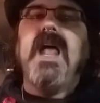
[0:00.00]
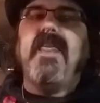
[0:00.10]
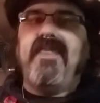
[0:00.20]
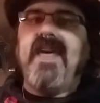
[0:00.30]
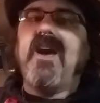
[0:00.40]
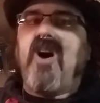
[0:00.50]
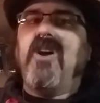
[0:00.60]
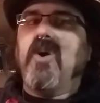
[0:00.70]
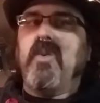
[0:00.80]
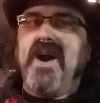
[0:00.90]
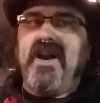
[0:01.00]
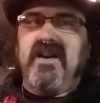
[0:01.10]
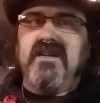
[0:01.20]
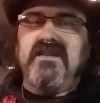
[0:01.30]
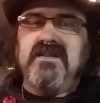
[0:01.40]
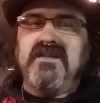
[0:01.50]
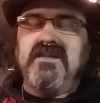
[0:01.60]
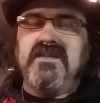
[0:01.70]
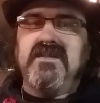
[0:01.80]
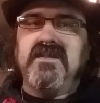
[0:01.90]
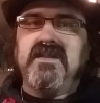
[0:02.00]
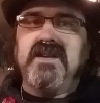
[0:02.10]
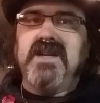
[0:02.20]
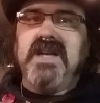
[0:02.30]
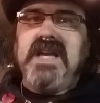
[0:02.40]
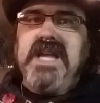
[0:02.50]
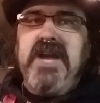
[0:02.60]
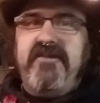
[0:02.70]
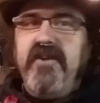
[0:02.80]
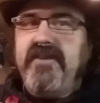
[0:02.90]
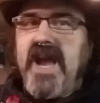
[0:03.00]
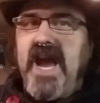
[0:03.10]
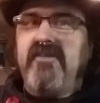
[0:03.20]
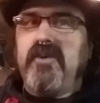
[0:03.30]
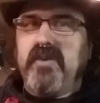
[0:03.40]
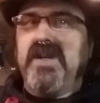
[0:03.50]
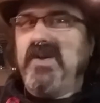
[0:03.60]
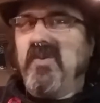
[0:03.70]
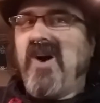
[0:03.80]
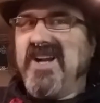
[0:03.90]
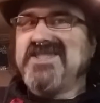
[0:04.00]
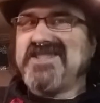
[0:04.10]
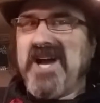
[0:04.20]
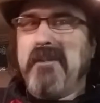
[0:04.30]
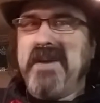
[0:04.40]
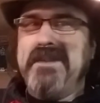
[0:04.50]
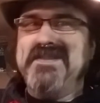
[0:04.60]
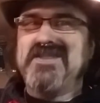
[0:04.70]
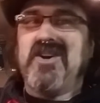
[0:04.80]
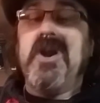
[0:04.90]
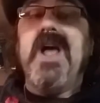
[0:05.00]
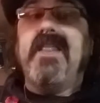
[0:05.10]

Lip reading: They are aware. If you've ever really watched how babies are,